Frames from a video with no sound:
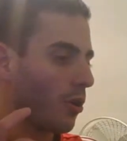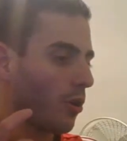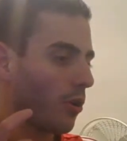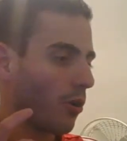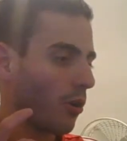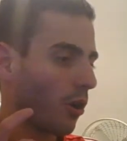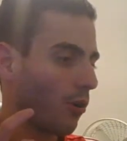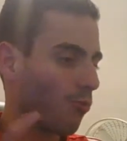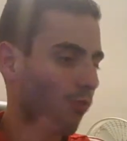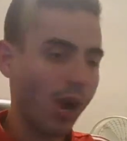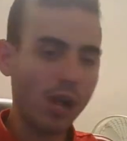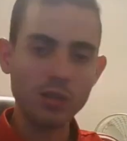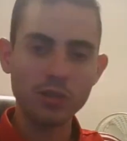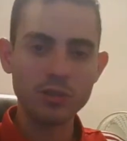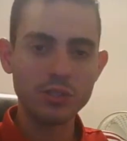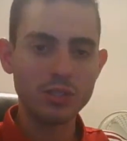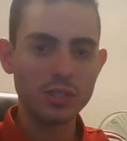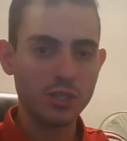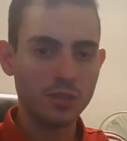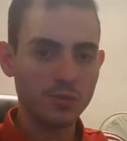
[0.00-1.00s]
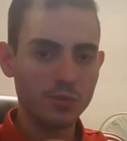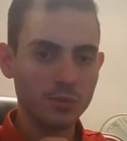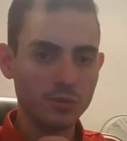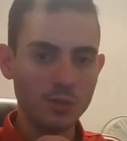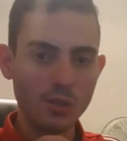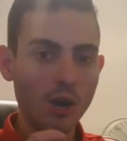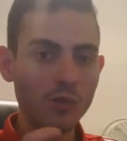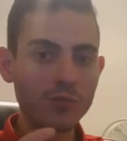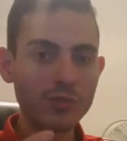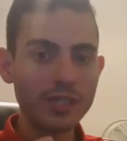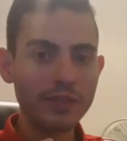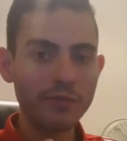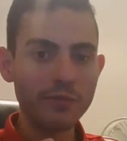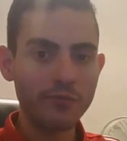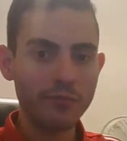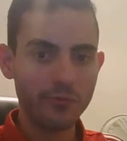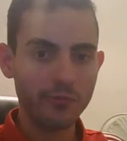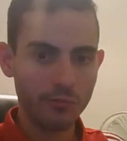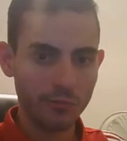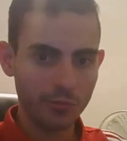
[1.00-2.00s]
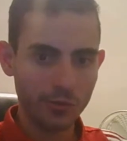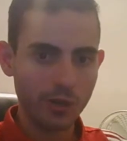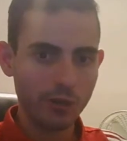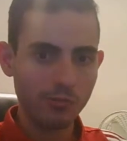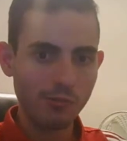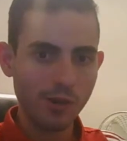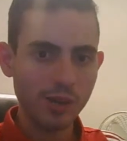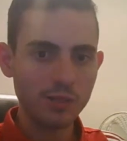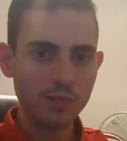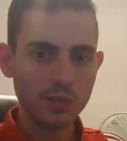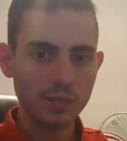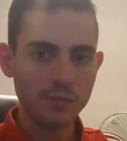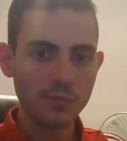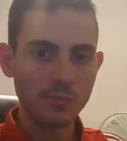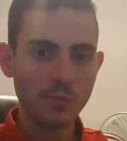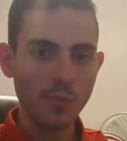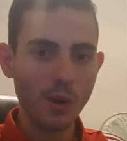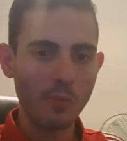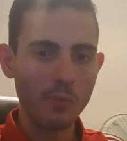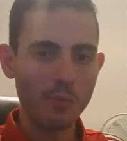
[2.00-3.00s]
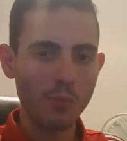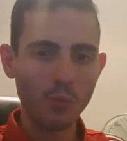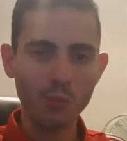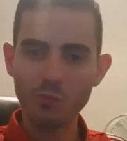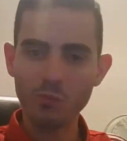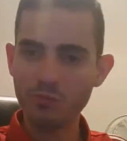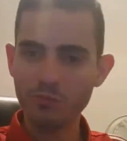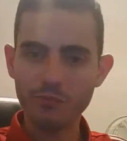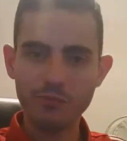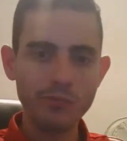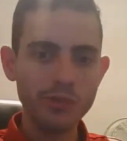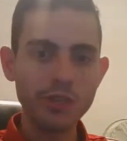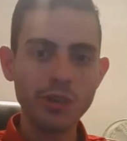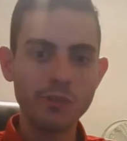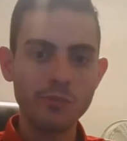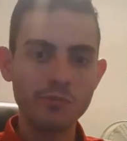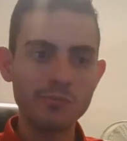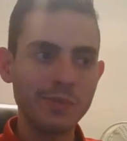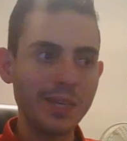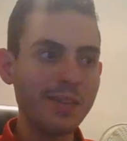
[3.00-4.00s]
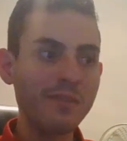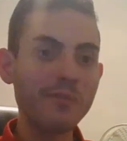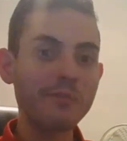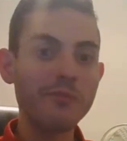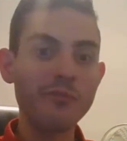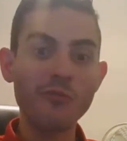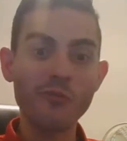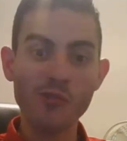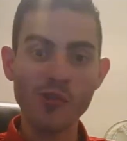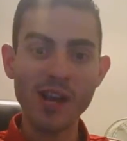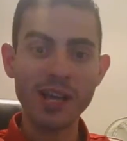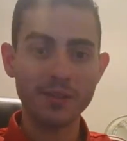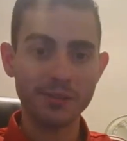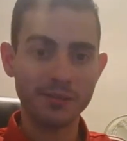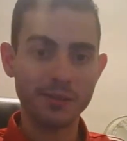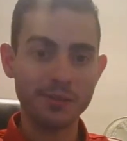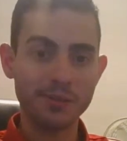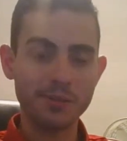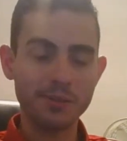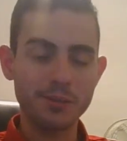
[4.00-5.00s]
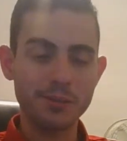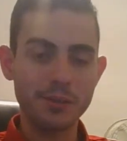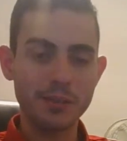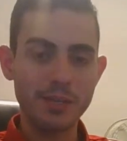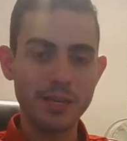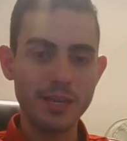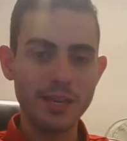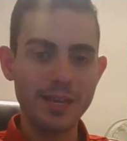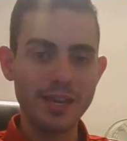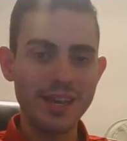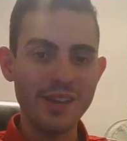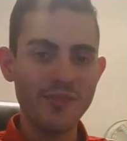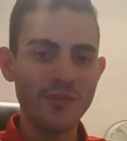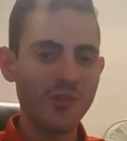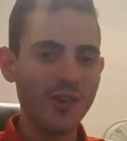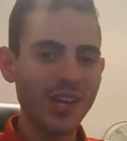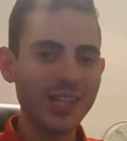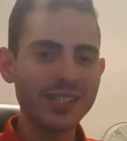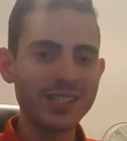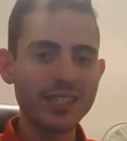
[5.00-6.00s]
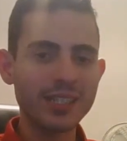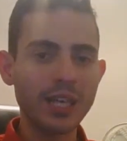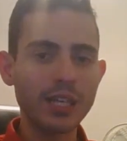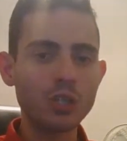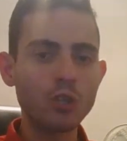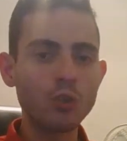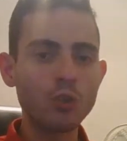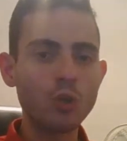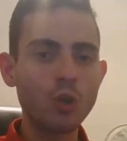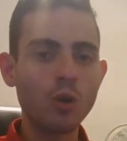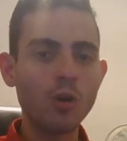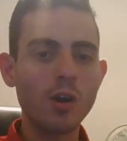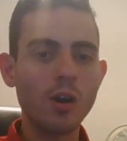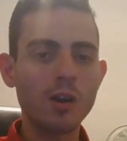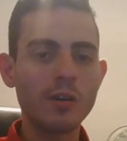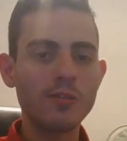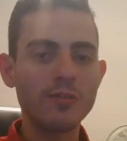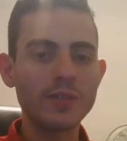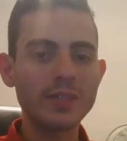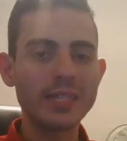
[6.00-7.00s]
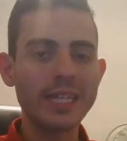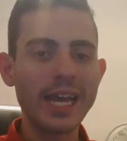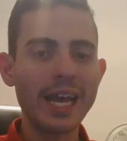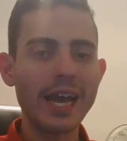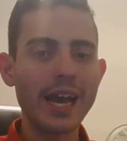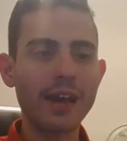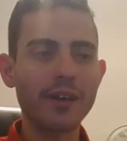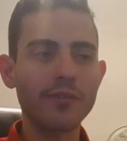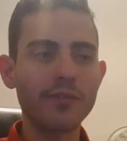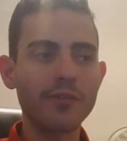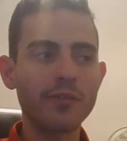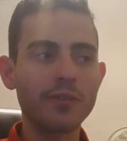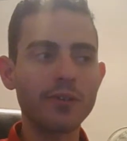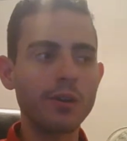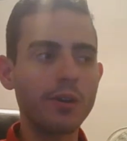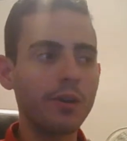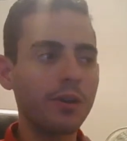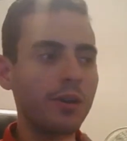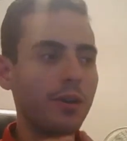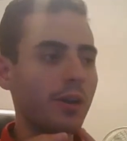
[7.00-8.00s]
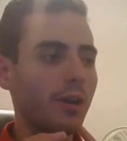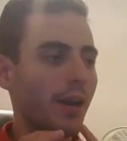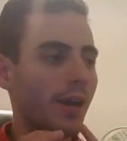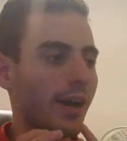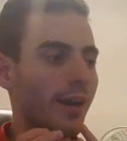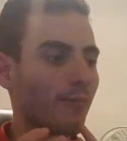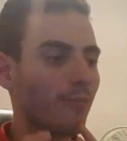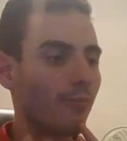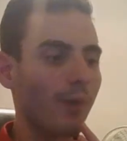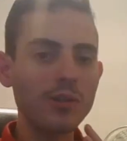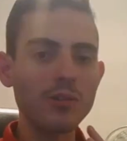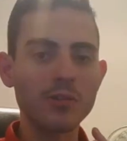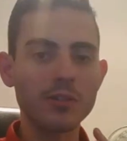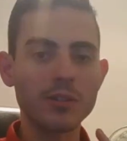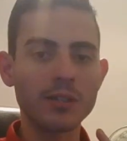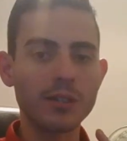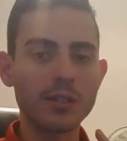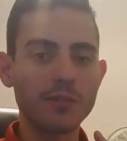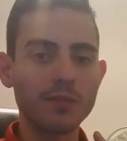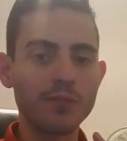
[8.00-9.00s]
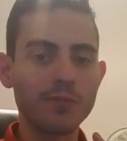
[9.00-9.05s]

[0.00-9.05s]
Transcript: uh, relatives, not only you know relatives, but you know even friends, friends that you know of that have a relative,